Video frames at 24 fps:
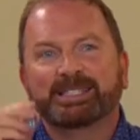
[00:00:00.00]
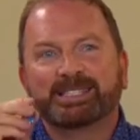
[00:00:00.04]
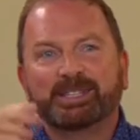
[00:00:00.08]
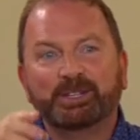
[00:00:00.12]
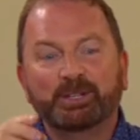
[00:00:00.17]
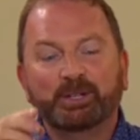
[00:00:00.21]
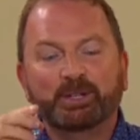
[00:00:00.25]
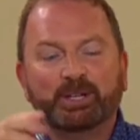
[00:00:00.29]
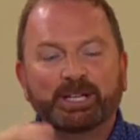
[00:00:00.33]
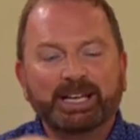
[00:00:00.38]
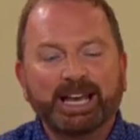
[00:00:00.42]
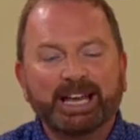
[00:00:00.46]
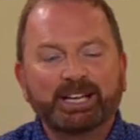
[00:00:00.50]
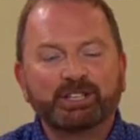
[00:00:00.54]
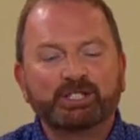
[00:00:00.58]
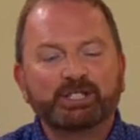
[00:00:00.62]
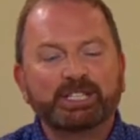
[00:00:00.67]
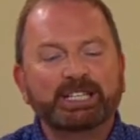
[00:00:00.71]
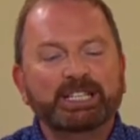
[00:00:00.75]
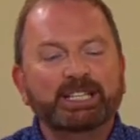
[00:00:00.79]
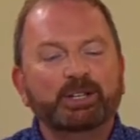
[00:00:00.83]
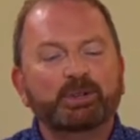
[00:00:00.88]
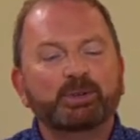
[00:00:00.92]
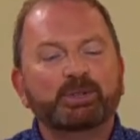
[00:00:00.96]
So you can
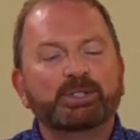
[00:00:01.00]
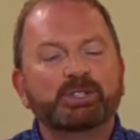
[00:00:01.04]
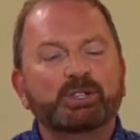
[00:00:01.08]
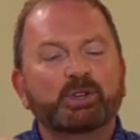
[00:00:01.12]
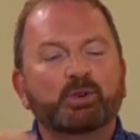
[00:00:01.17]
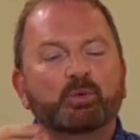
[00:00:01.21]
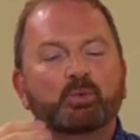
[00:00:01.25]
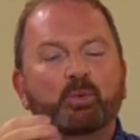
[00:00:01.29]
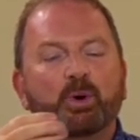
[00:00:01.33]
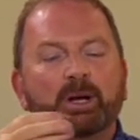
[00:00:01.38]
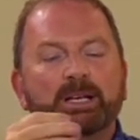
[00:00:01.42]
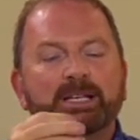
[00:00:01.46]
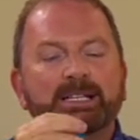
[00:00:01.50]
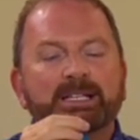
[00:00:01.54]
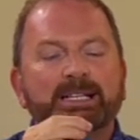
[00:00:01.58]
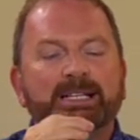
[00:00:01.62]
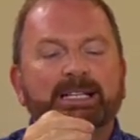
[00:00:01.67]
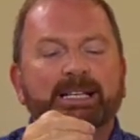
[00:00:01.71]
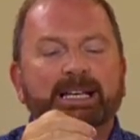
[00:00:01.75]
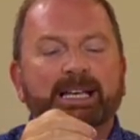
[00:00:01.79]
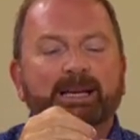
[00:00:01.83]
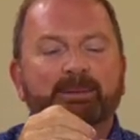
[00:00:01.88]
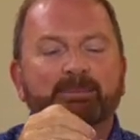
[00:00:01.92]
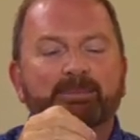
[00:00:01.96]
actually use your wonder
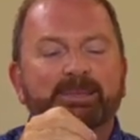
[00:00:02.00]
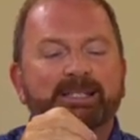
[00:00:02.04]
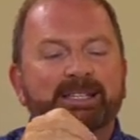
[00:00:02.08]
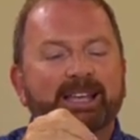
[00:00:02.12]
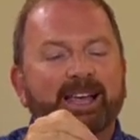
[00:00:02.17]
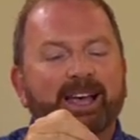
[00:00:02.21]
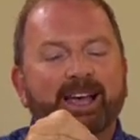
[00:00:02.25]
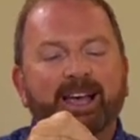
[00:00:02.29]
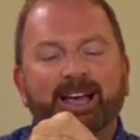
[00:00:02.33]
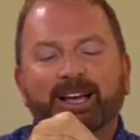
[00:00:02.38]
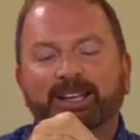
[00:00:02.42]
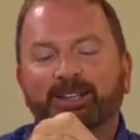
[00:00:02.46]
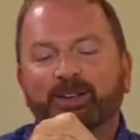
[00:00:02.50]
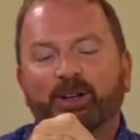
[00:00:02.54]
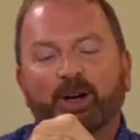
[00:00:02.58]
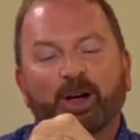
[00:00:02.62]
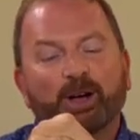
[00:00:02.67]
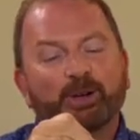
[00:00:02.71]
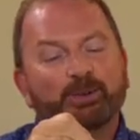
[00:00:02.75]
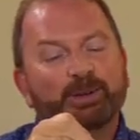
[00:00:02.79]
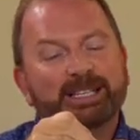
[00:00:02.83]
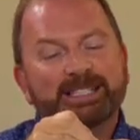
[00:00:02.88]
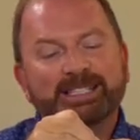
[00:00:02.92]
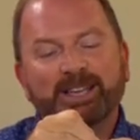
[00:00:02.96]
clips not
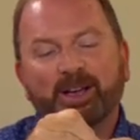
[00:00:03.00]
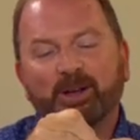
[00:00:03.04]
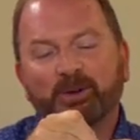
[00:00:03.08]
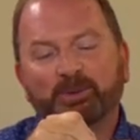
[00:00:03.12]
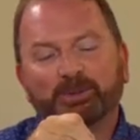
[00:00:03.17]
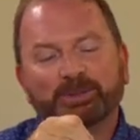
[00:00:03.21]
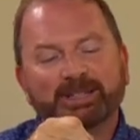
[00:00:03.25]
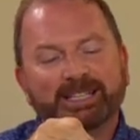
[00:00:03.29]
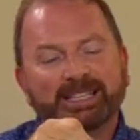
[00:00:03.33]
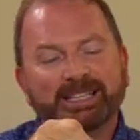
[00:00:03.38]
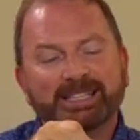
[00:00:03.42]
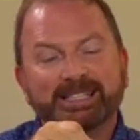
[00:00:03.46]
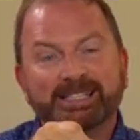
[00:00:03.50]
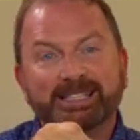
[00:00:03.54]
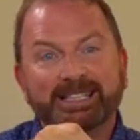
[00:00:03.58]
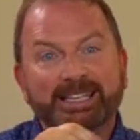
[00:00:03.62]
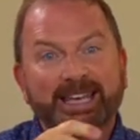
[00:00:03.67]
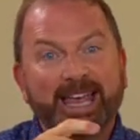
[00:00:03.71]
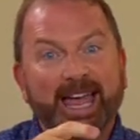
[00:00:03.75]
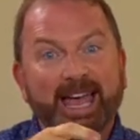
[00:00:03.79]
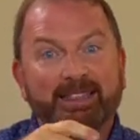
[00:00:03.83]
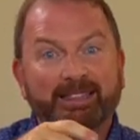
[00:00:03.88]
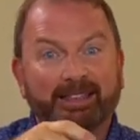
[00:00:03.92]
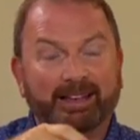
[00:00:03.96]
only to hold things
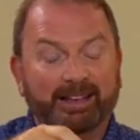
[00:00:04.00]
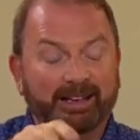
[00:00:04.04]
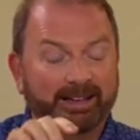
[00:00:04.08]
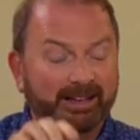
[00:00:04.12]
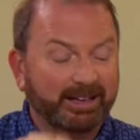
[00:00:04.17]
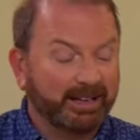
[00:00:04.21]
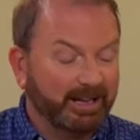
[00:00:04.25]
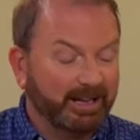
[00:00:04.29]
together,